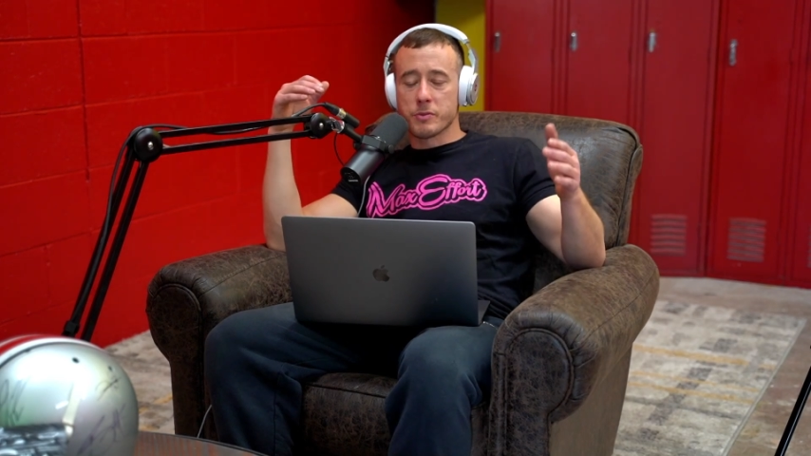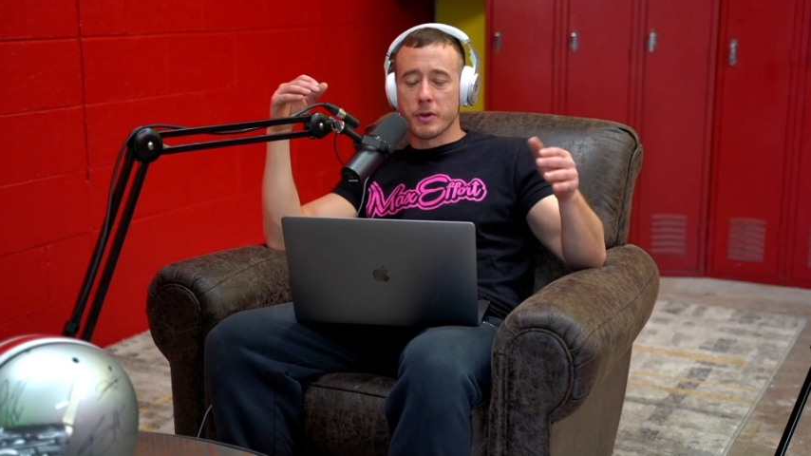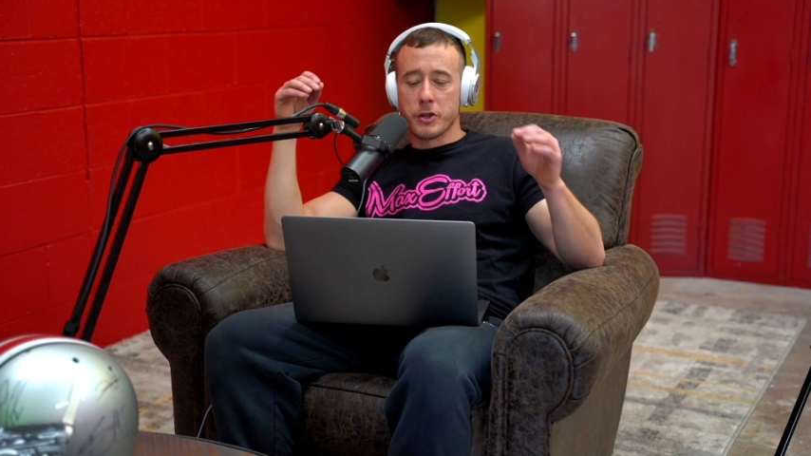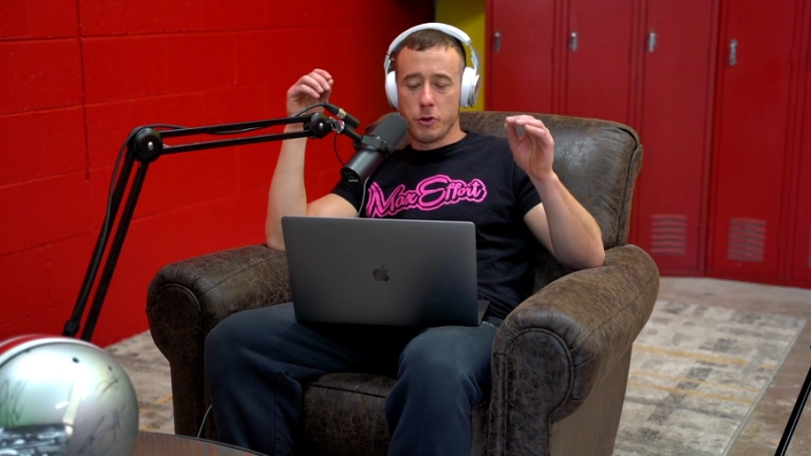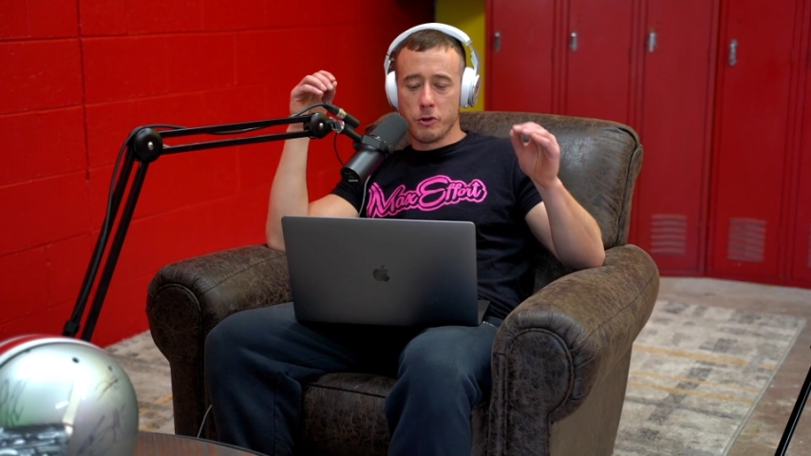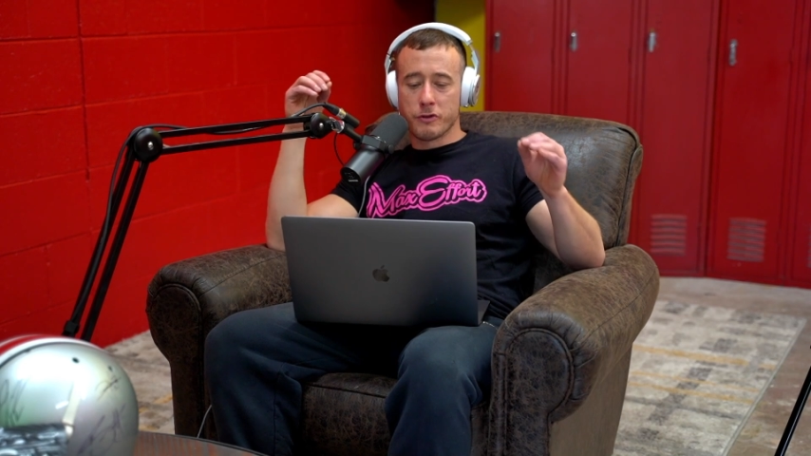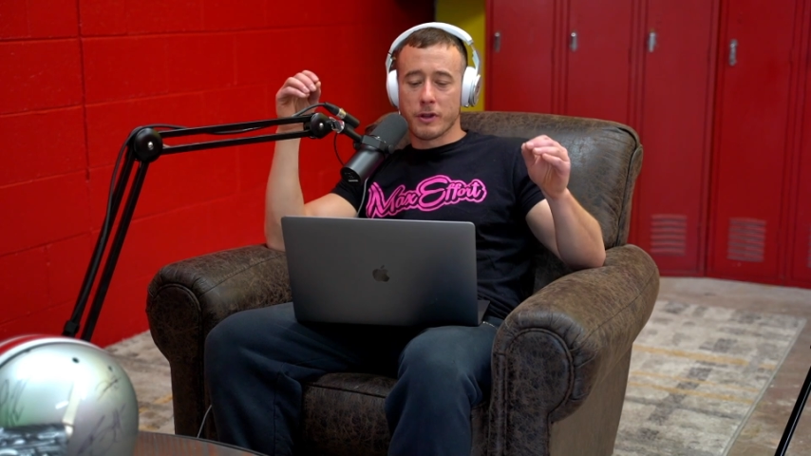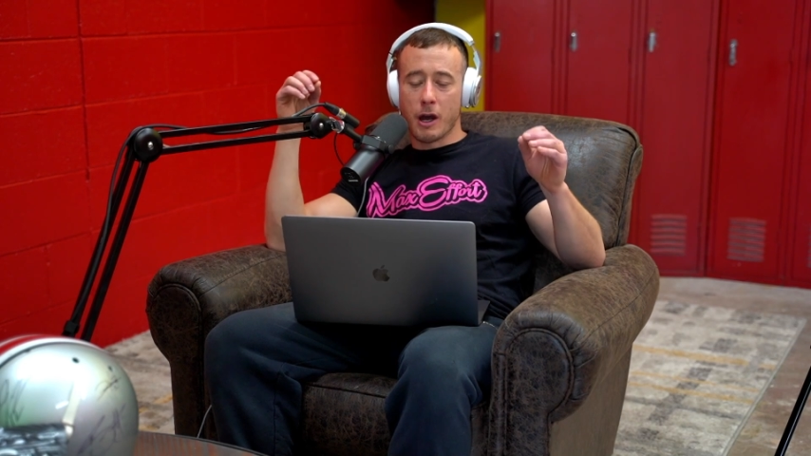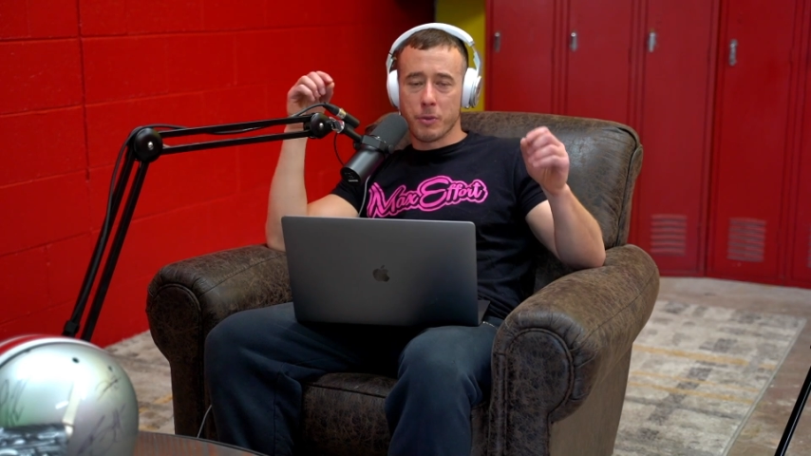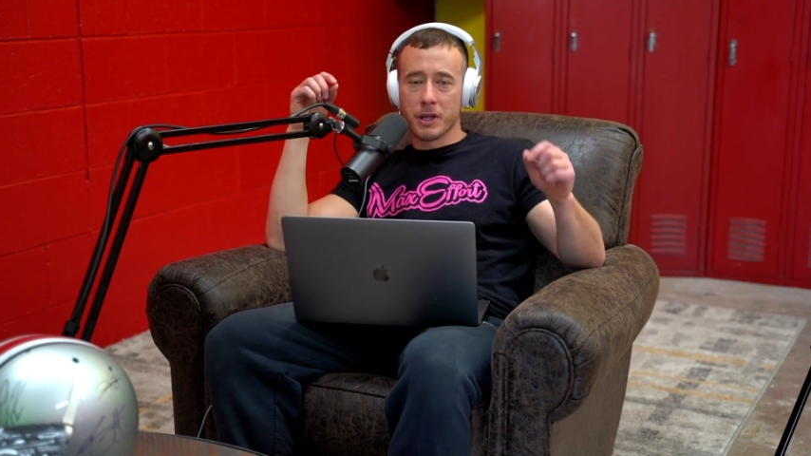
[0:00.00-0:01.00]
it's been huge
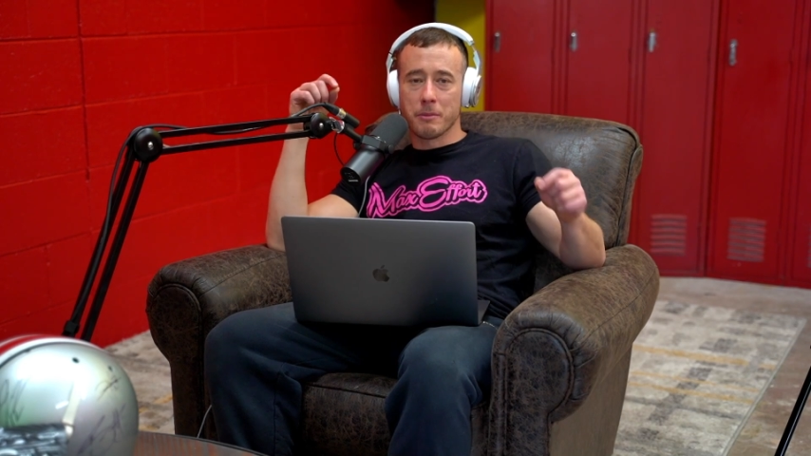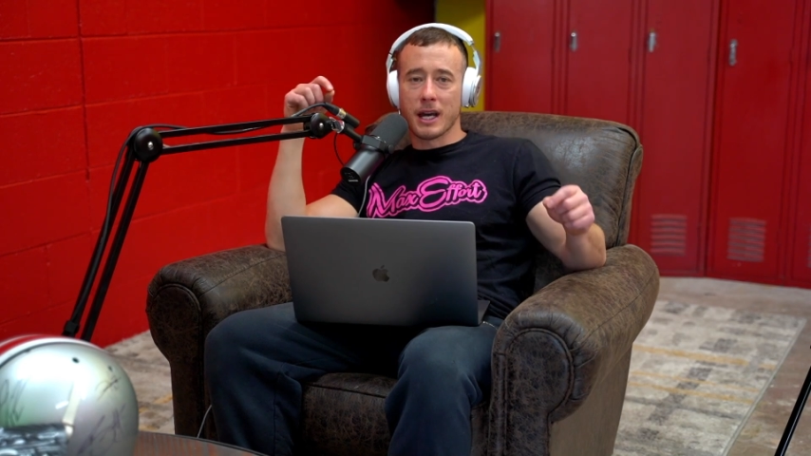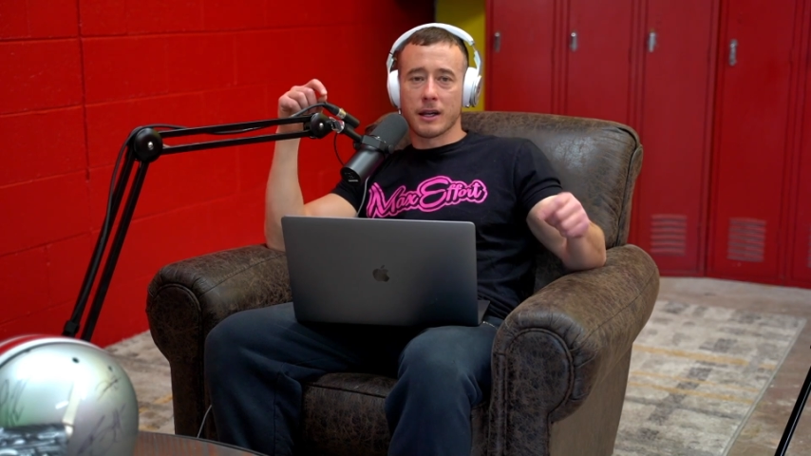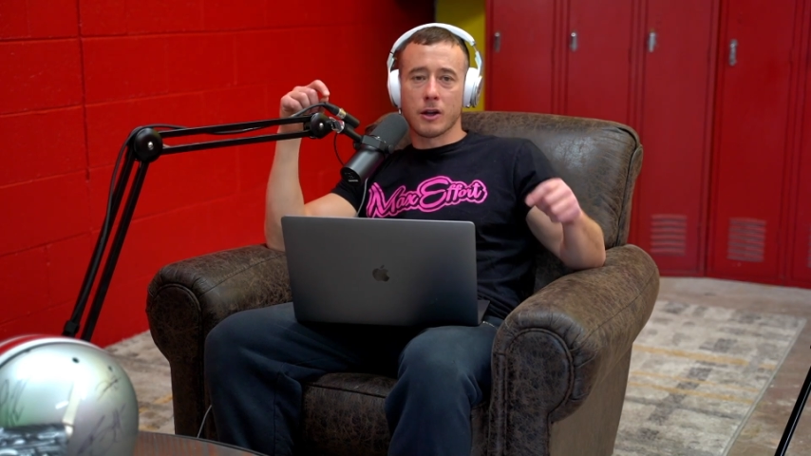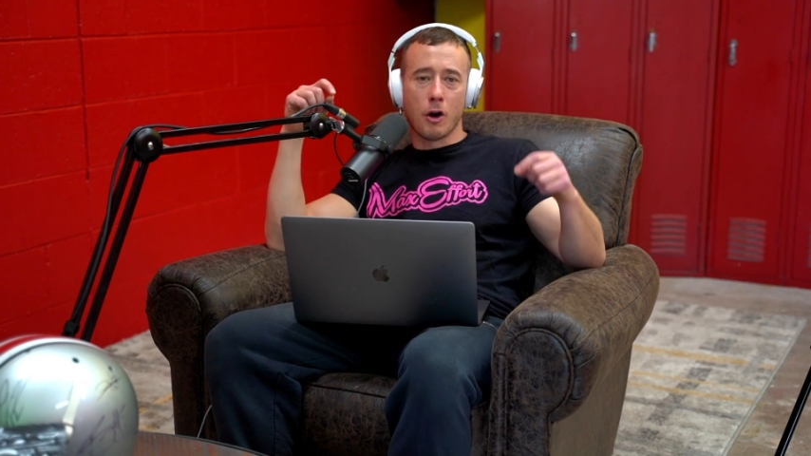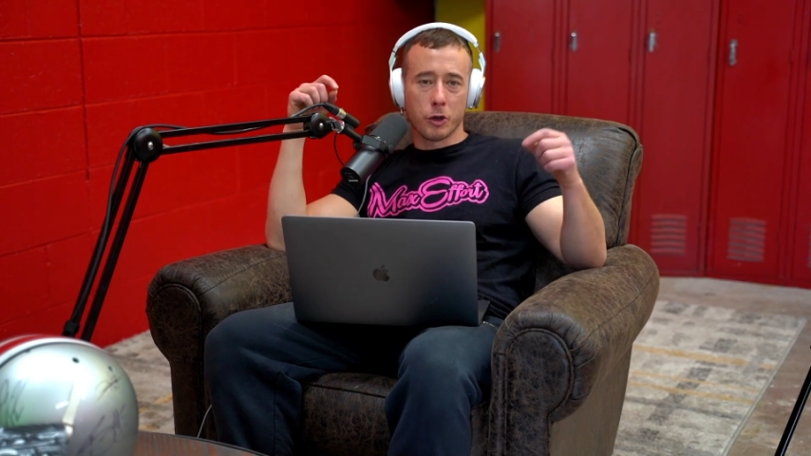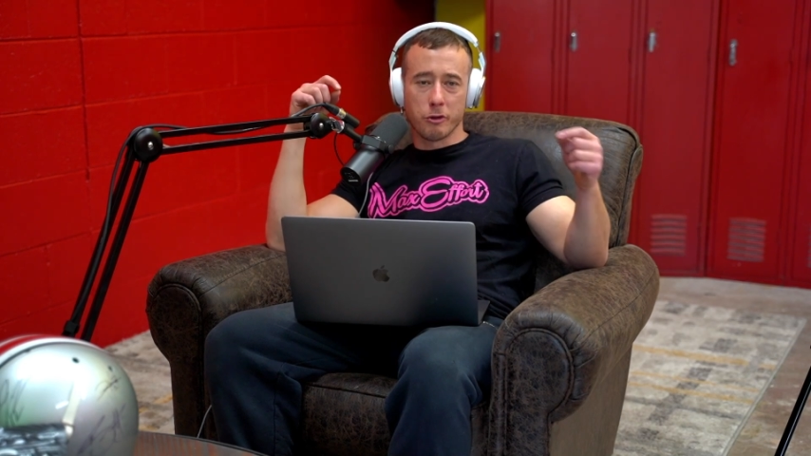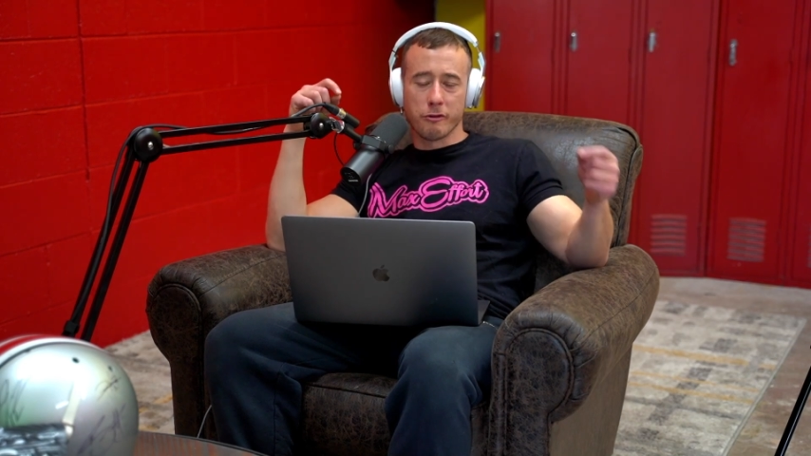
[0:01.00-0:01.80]
for helping them kind of conquer